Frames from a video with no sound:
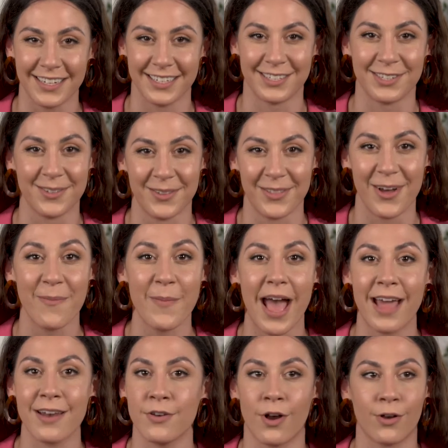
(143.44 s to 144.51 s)
it to them
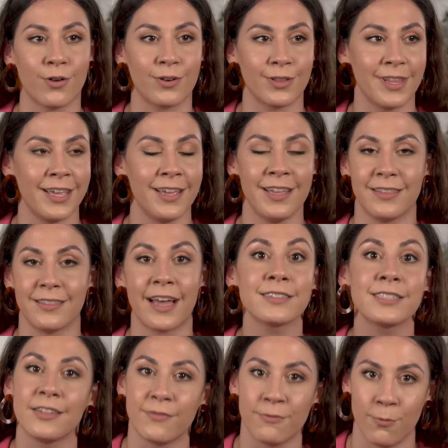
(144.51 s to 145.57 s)
and not gotten the hint.
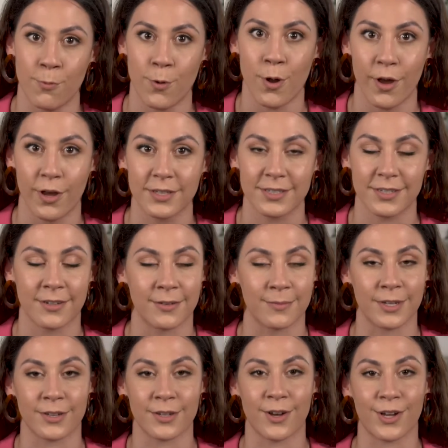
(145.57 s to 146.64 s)
That's even worse. Oh
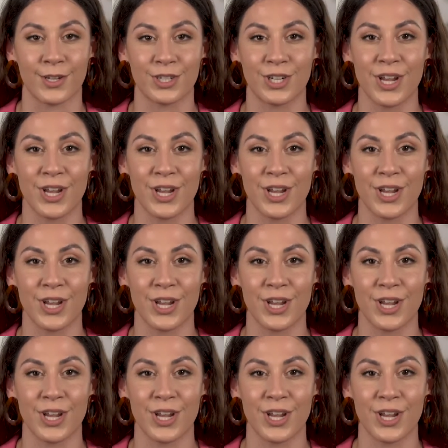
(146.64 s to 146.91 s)
my gosh.